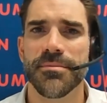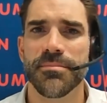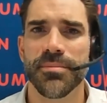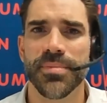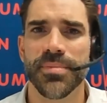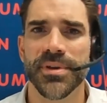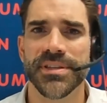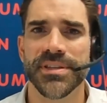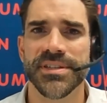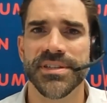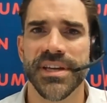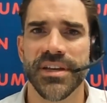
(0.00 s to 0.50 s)

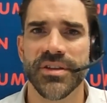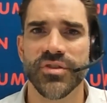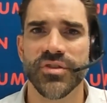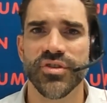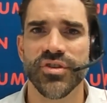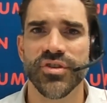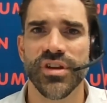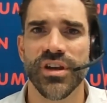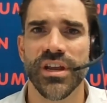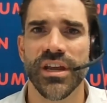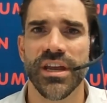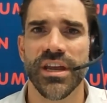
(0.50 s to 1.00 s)

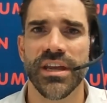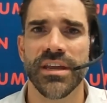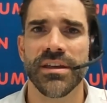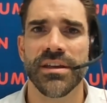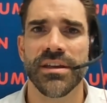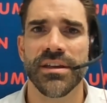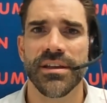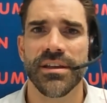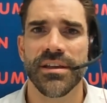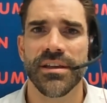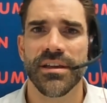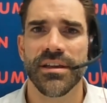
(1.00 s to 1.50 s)
potentially
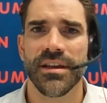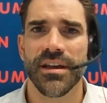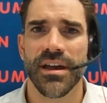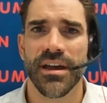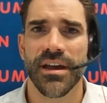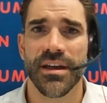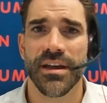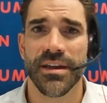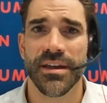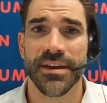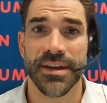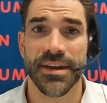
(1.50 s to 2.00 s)

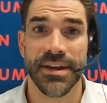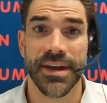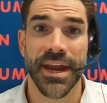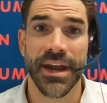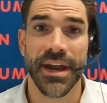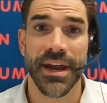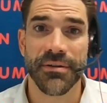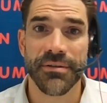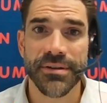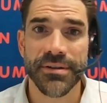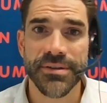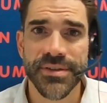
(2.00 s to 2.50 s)
an
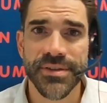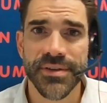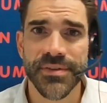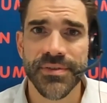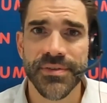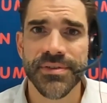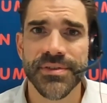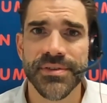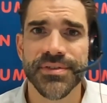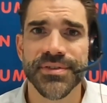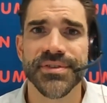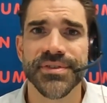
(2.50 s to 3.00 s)

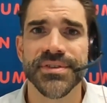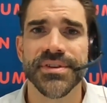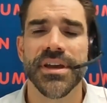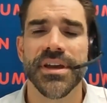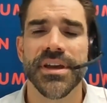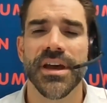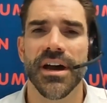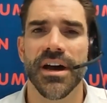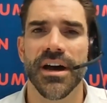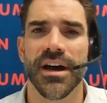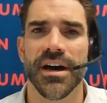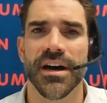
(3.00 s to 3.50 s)
inheritance.
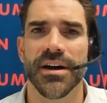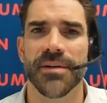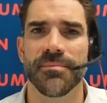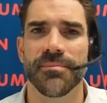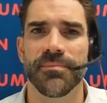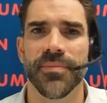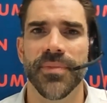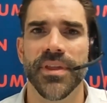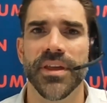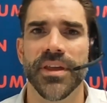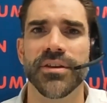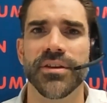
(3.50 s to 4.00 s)

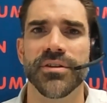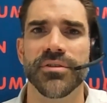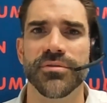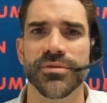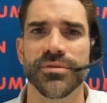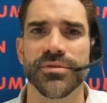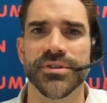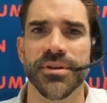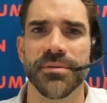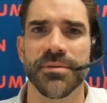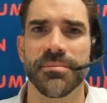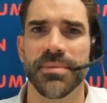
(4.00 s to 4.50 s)
There could
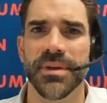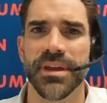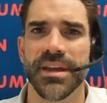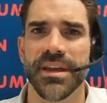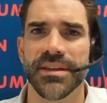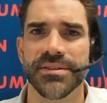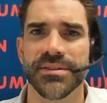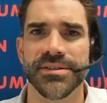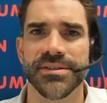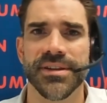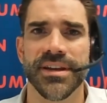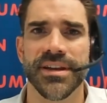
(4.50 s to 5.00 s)
also be
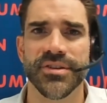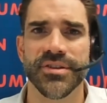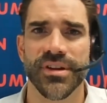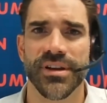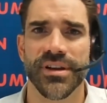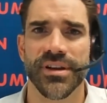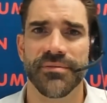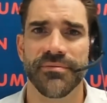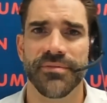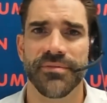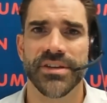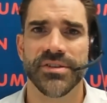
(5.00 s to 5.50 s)

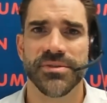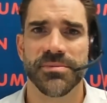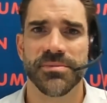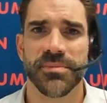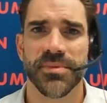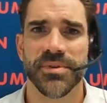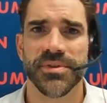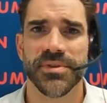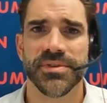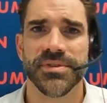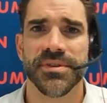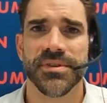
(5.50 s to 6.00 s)
international
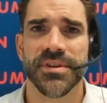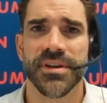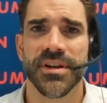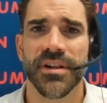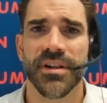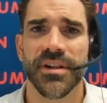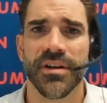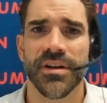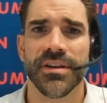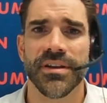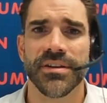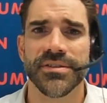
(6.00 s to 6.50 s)
investments that
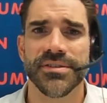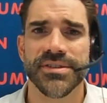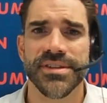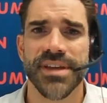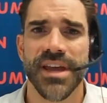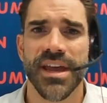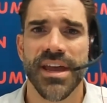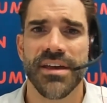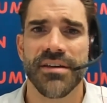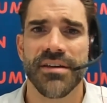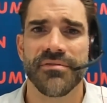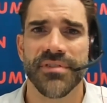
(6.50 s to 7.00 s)
clients
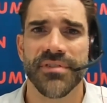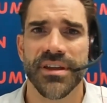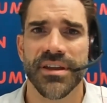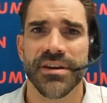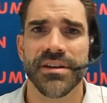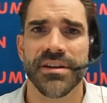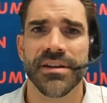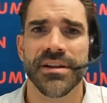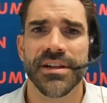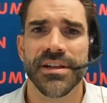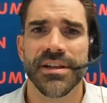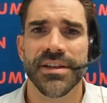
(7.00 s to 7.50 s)
have
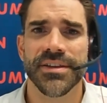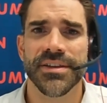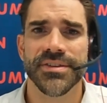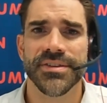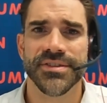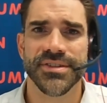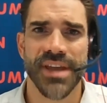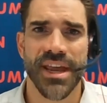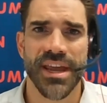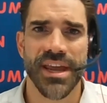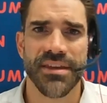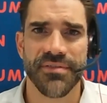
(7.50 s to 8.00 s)
in
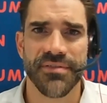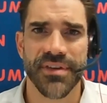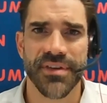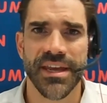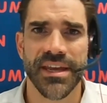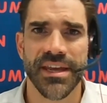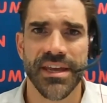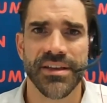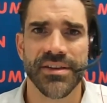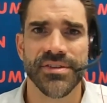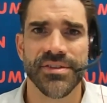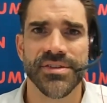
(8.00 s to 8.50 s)

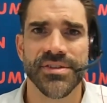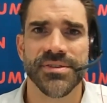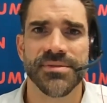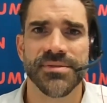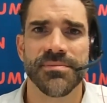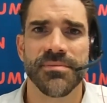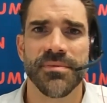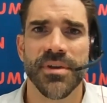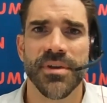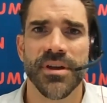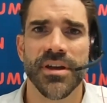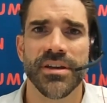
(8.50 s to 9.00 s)
savings,
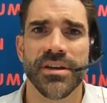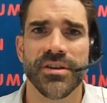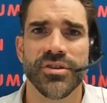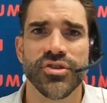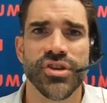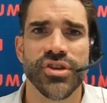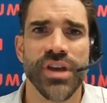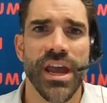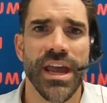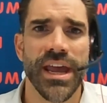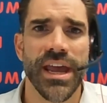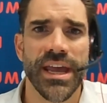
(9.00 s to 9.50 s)

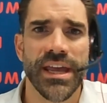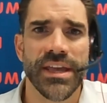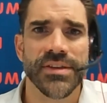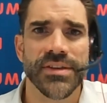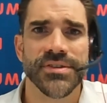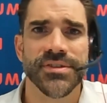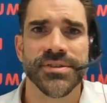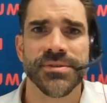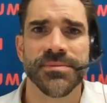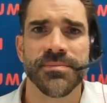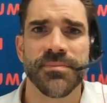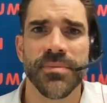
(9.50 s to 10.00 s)

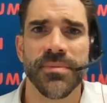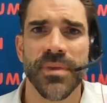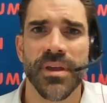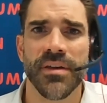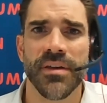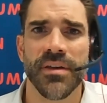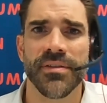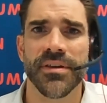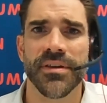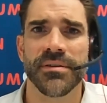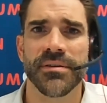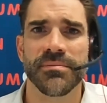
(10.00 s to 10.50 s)
shares,
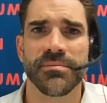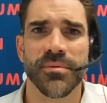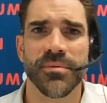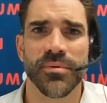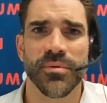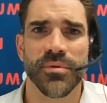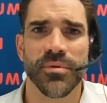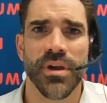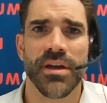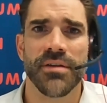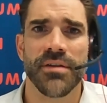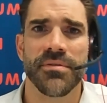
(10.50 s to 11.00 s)
all
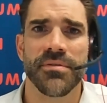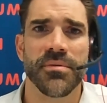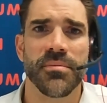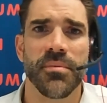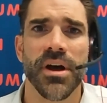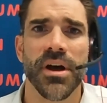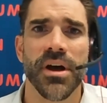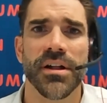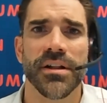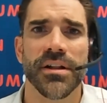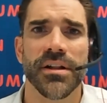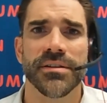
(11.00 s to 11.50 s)
over the
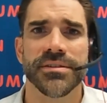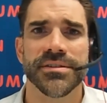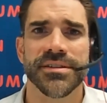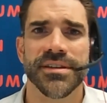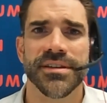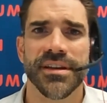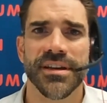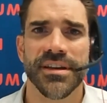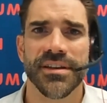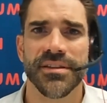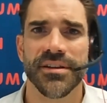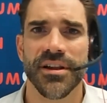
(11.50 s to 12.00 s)
world,
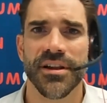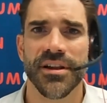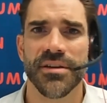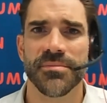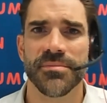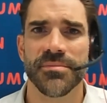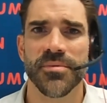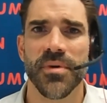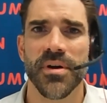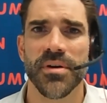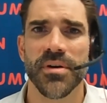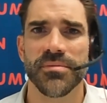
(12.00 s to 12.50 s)
the
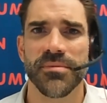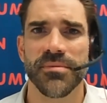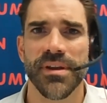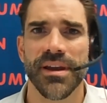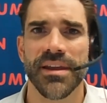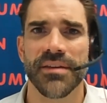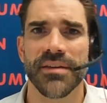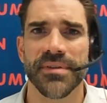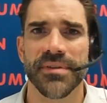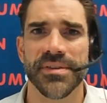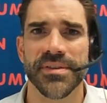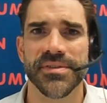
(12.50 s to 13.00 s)
global world we
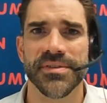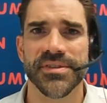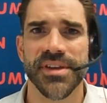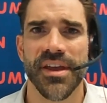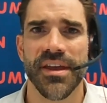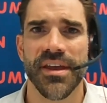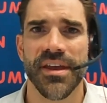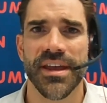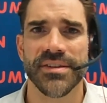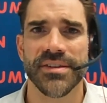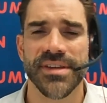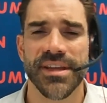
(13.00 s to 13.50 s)
live in. So
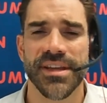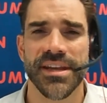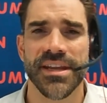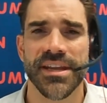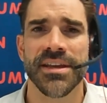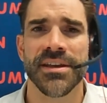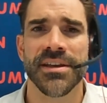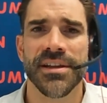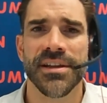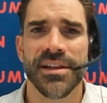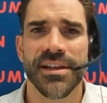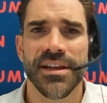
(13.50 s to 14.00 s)
yes, any
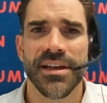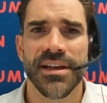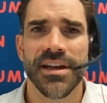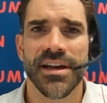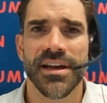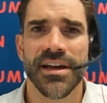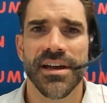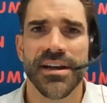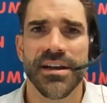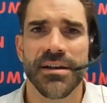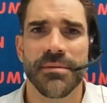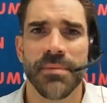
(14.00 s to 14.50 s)

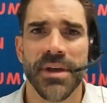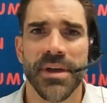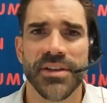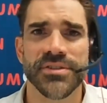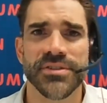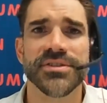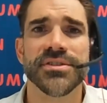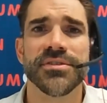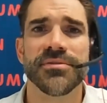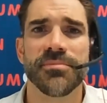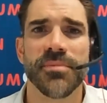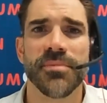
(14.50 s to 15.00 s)

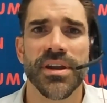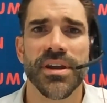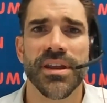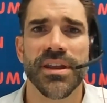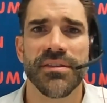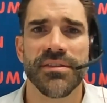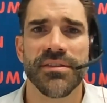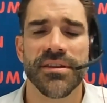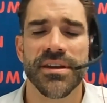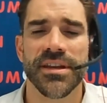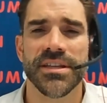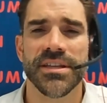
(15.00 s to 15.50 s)
amounts of money
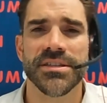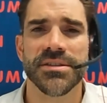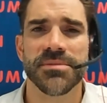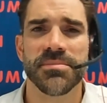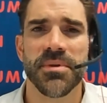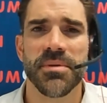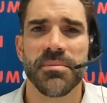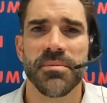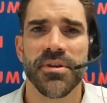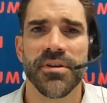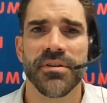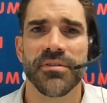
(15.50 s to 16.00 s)
that need to
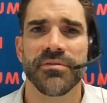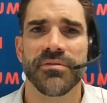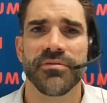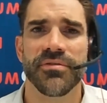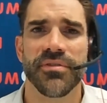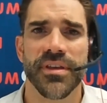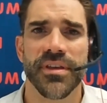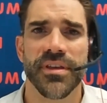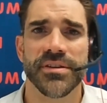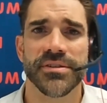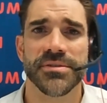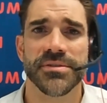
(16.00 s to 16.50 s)
be moved for
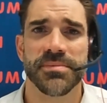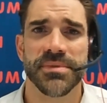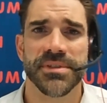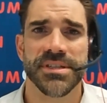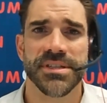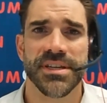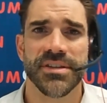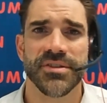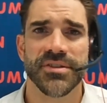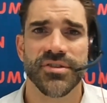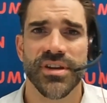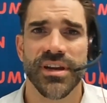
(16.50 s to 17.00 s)
those
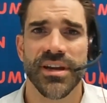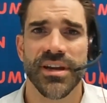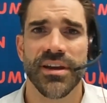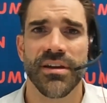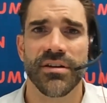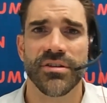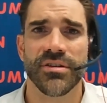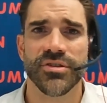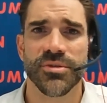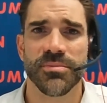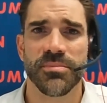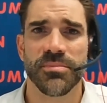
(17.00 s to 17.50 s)
potentially
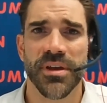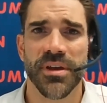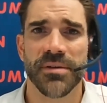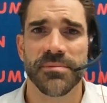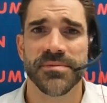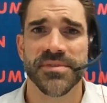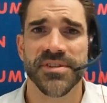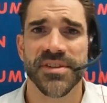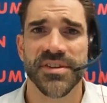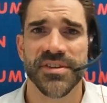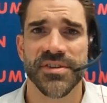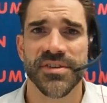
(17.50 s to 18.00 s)
larger
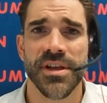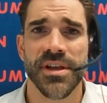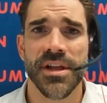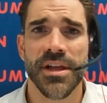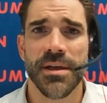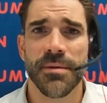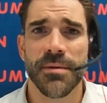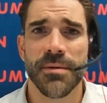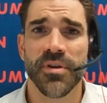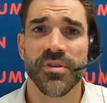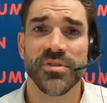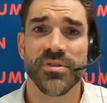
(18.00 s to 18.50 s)
purposes,
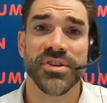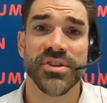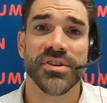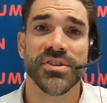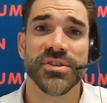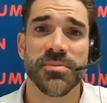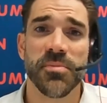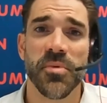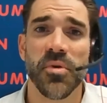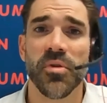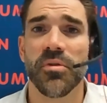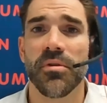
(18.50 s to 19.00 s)
but also
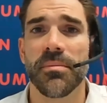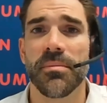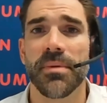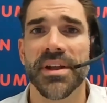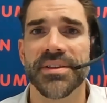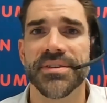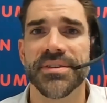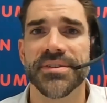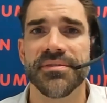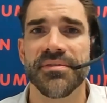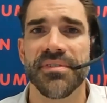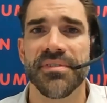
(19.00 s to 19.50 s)
smaller
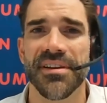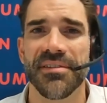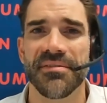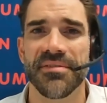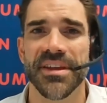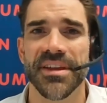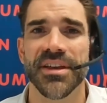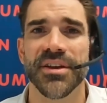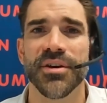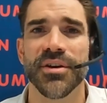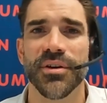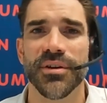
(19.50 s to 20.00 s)
amounts for
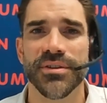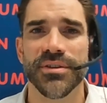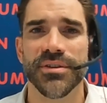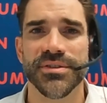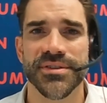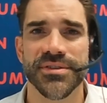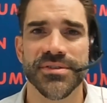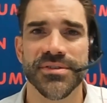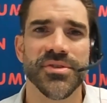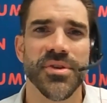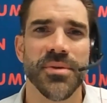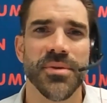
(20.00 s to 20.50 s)
living costs
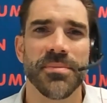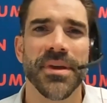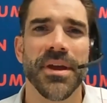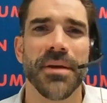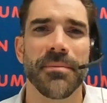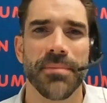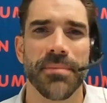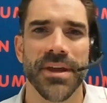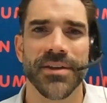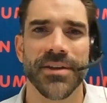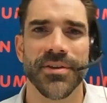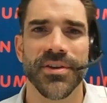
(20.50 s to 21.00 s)
and topping up
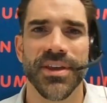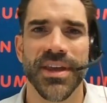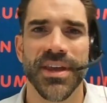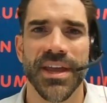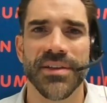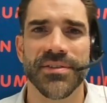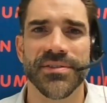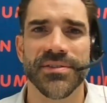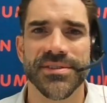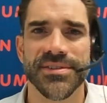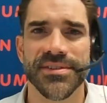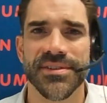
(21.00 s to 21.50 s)
bank
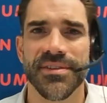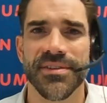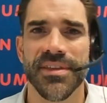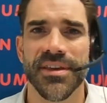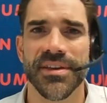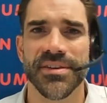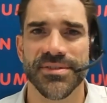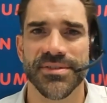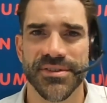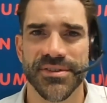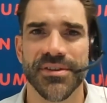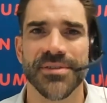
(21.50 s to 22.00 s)
accounts and
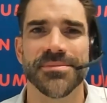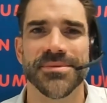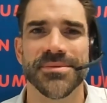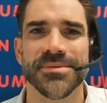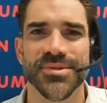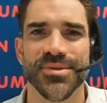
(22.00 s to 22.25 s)
those types of